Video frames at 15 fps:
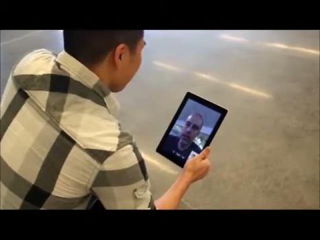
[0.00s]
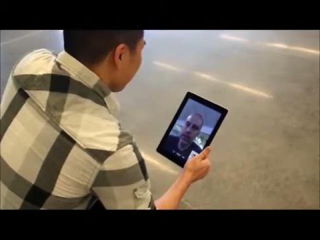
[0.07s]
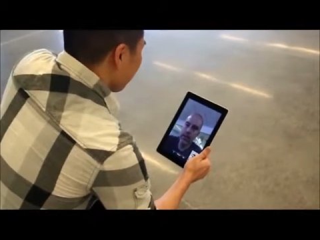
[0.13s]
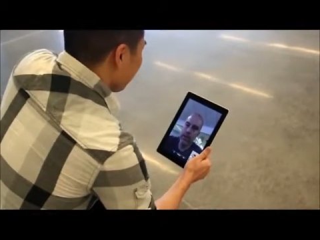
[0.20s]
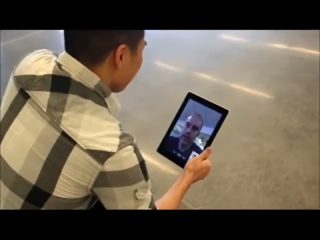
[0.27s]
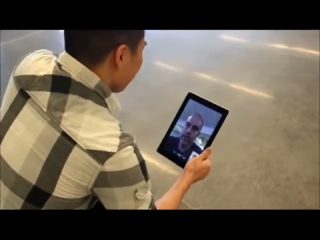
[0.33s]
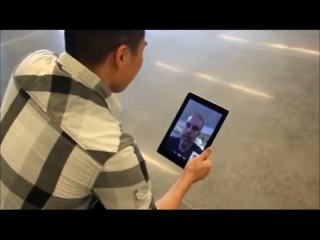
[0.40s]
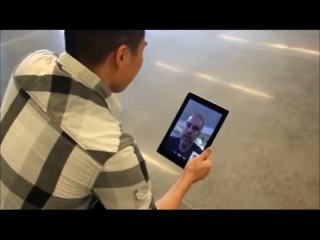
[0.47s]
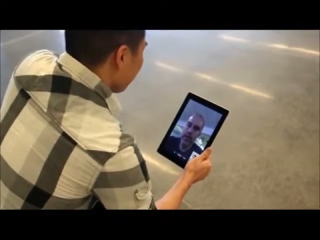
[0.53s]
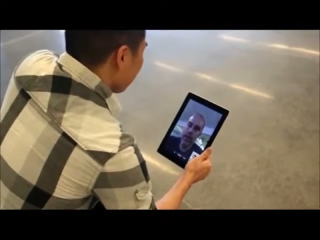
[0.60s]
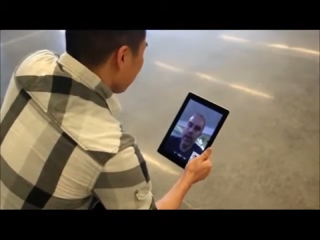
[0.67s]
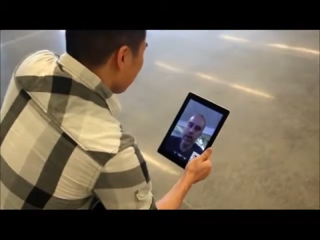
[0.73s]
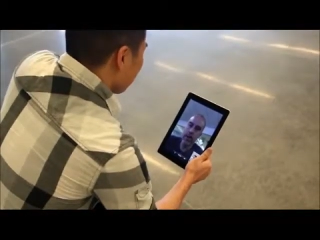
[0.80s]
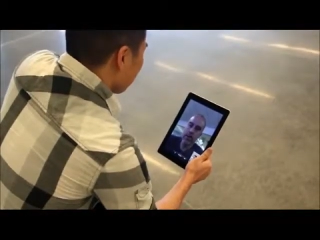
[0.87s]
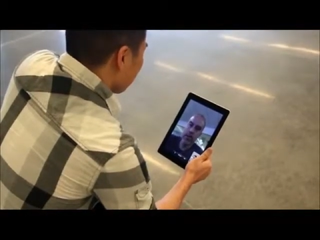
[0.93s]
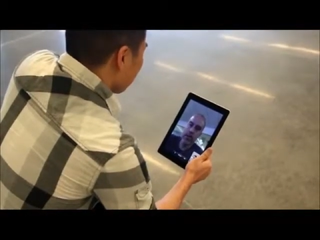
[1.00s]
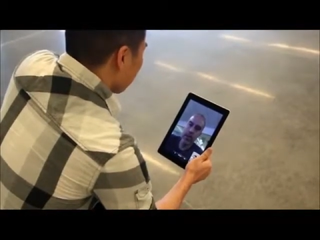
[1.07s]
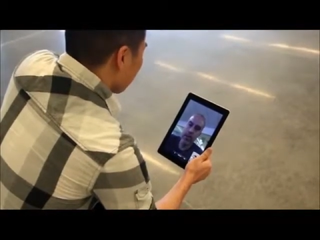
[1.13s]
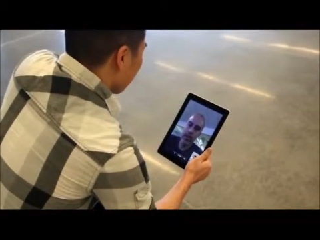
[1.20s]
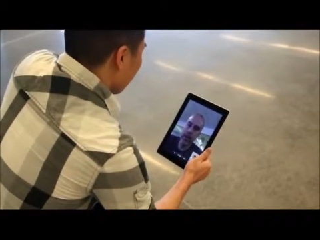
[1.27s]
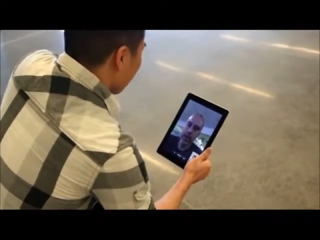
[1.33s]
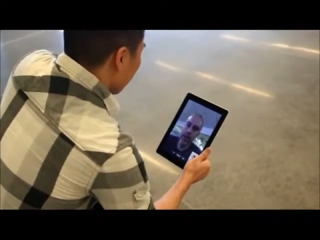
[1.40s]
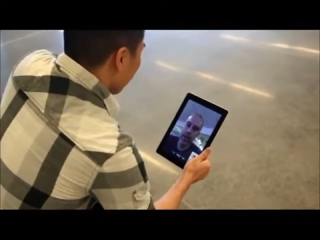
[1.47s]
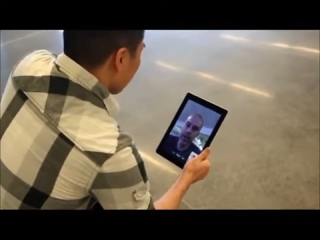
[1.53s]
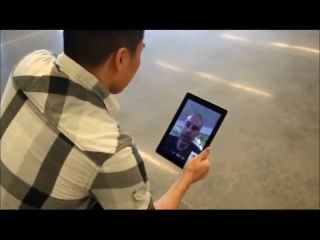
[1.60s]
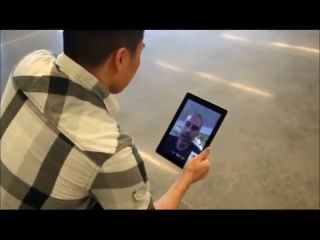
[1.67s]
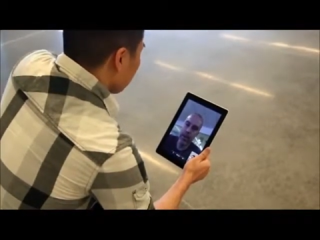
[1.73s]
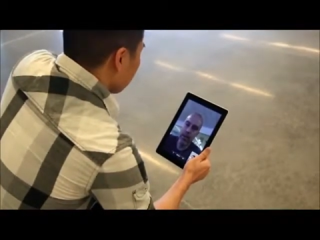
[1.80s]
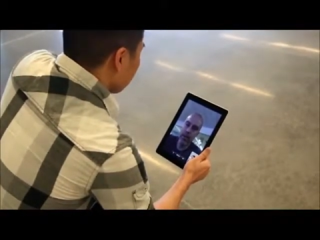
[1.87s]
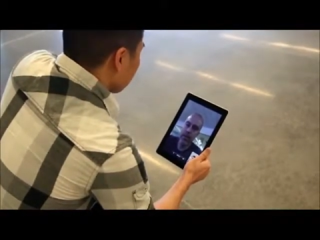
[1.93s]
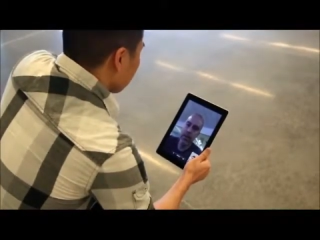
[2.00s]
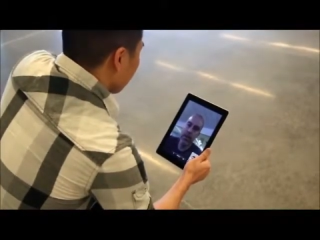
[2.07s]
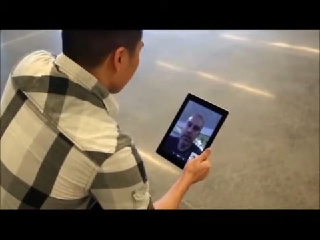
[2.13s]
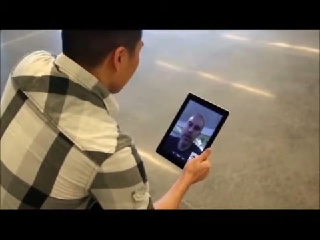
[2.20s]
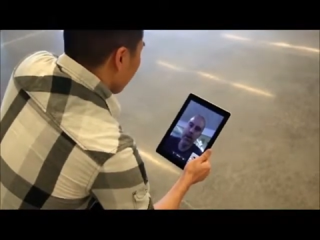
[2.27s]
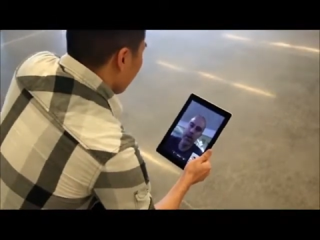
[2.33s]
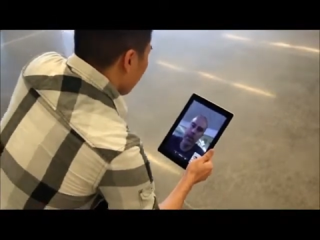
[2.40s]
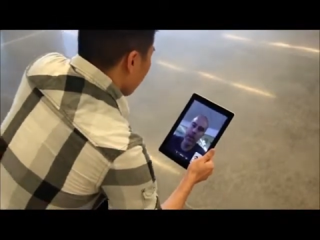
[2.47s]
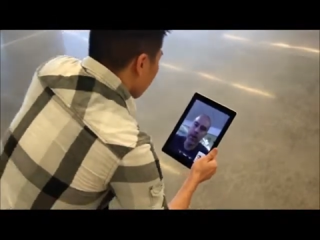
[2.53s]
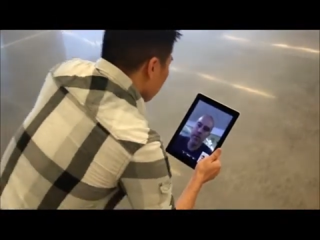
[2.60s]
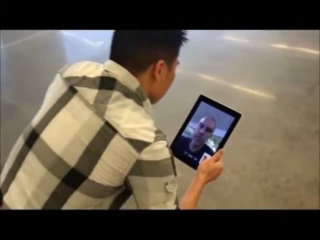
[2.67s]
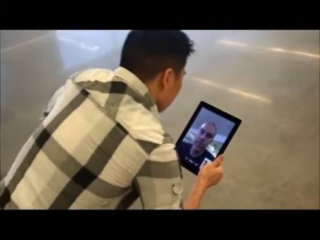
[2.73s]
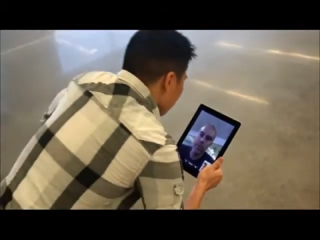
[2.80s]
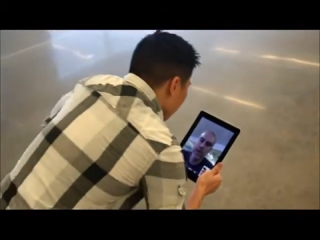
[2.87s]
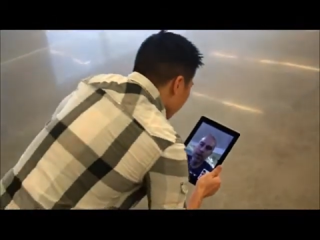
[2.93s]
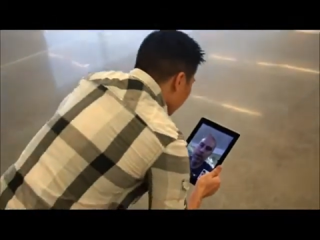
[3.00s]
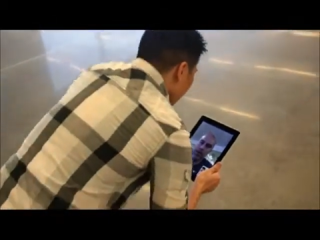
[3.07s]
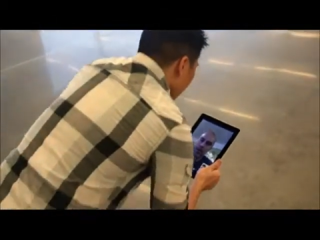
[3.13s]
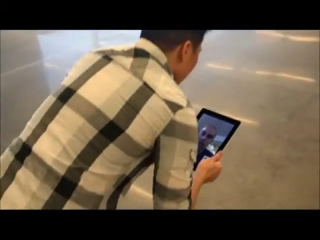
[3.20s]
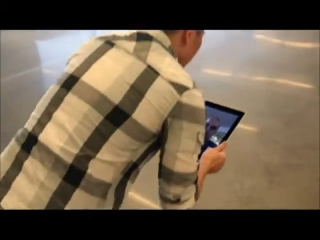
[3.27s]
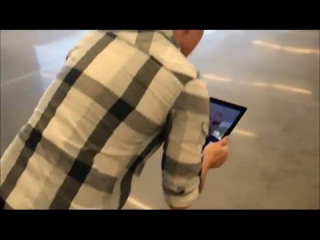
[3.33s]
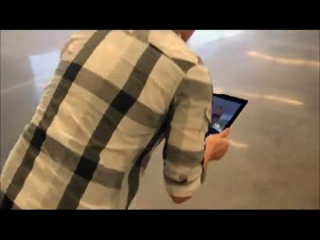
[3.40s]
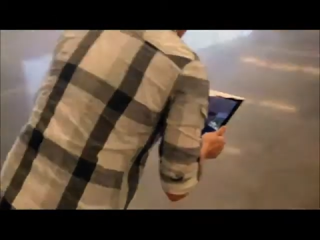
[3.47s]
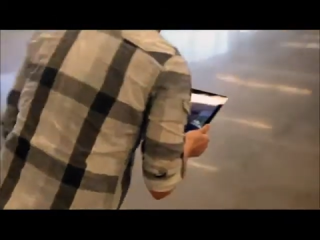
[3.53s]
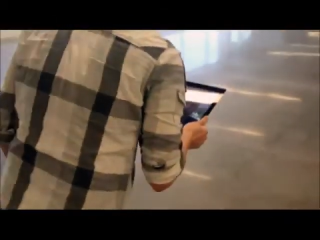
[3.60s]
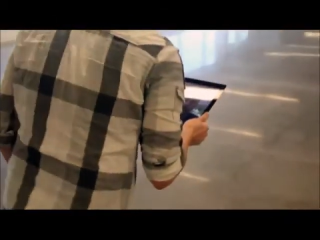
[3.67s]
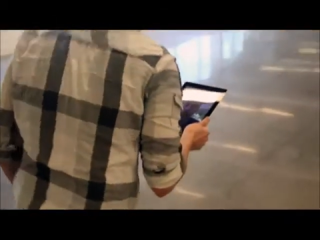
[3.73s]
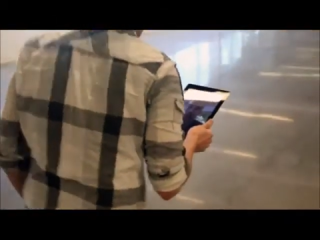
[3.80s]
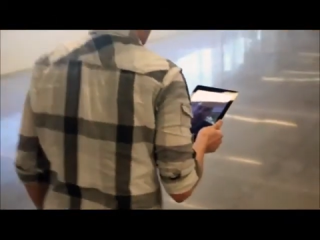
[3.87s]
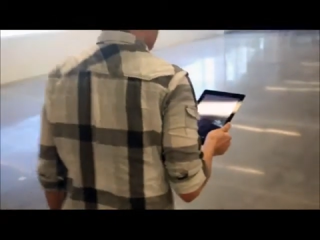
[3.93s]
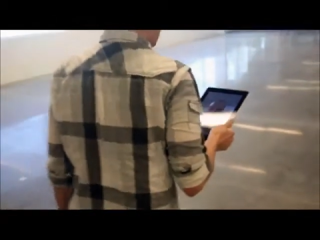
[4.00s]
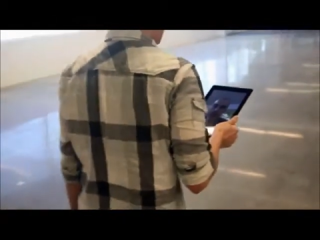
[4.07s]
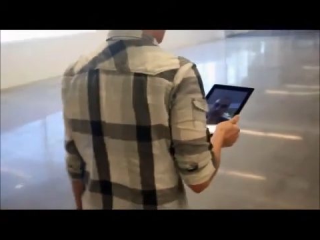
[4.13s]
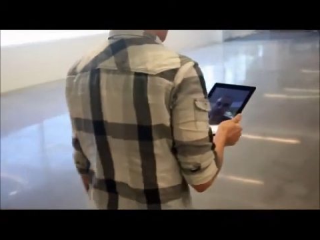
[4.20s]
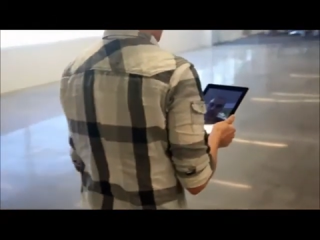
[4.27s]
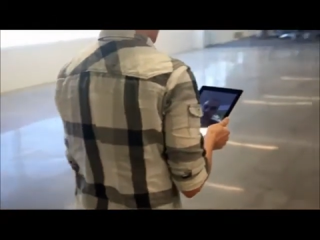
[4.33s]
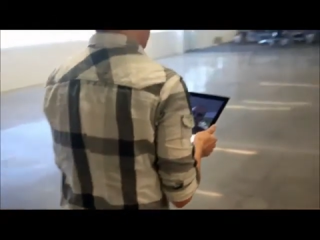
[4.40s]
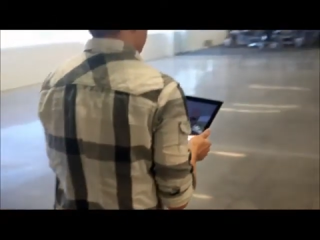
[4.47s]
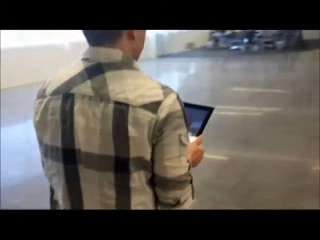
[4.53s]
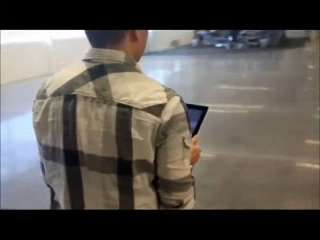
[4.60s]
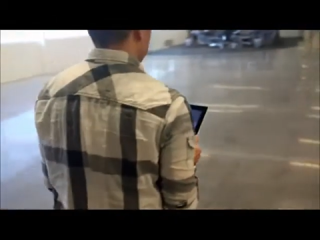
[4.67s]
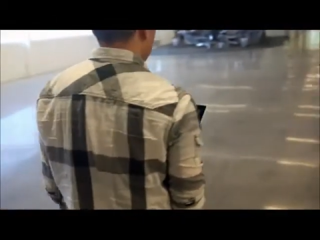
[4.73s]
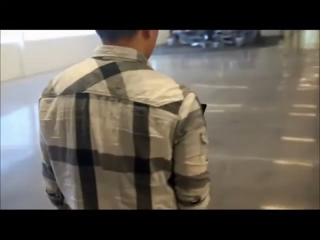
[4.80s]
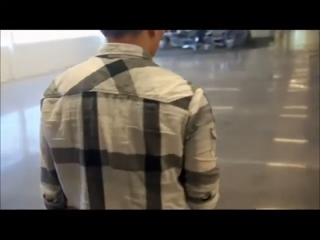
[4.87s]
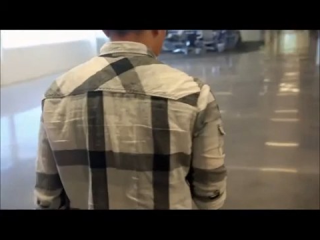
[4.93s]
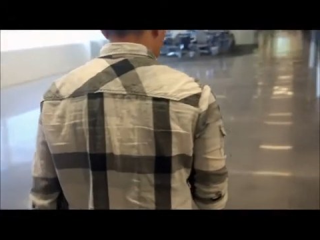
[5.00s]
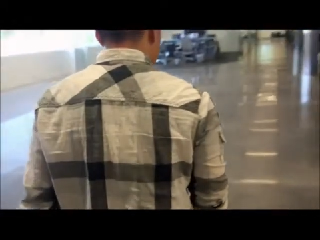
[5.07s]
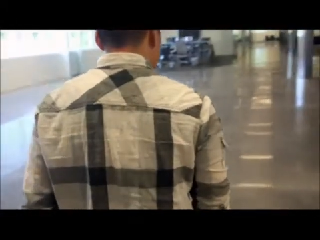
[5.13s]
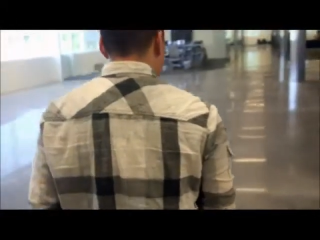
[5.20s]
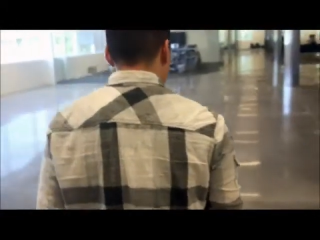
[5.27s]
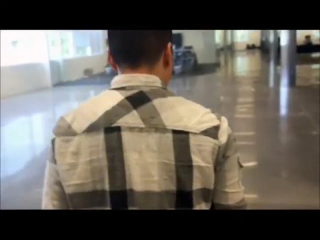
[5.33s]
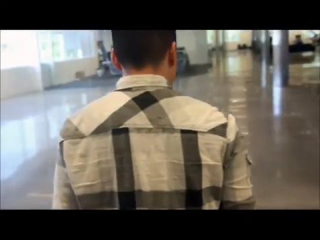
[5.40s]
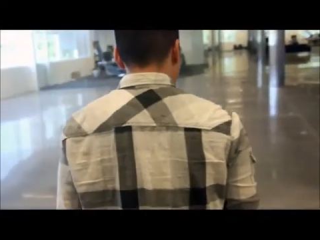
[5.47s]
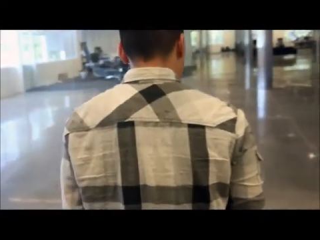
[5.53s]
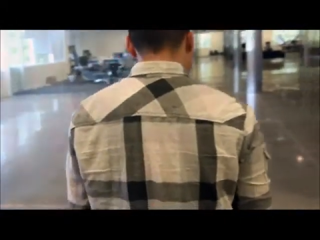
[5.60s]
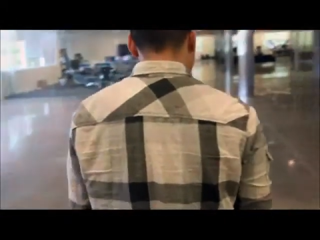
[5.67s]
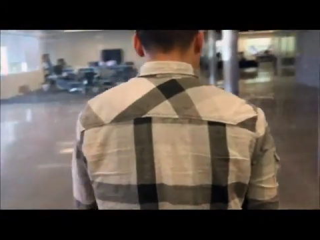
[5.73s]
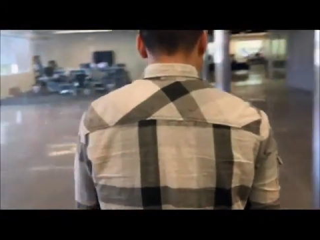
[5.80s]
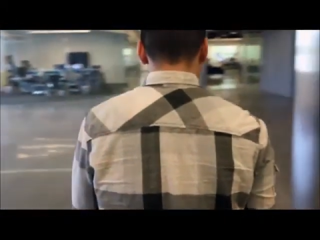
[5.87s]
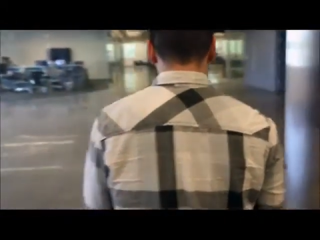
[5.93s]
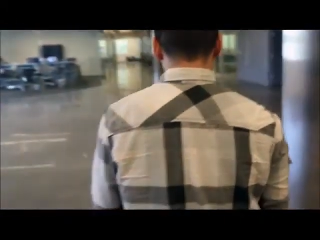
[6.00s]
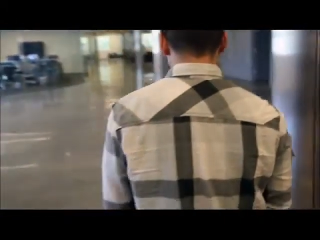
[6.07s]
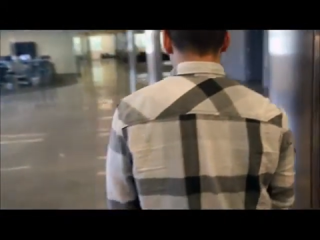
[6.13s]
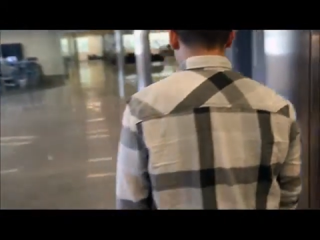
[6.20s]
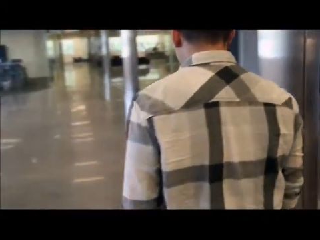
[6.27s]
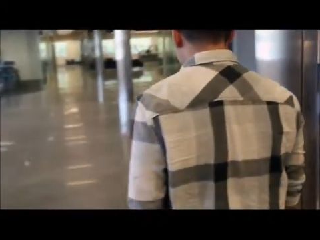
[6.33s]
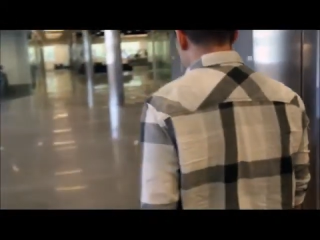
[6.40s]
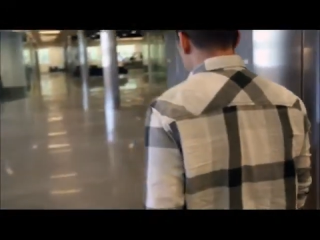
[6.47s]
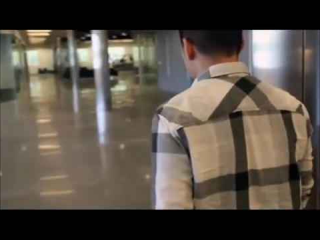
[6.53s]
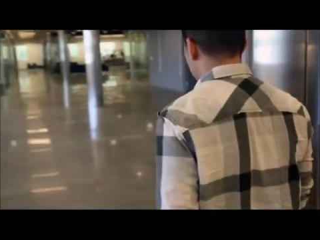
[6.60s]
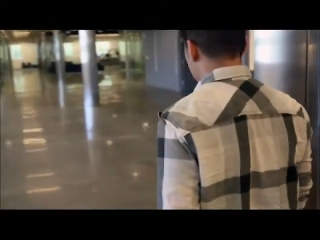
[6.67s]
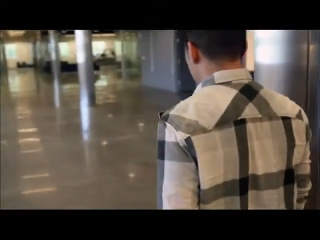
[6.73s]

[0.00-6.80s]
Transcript: (no speaker visible)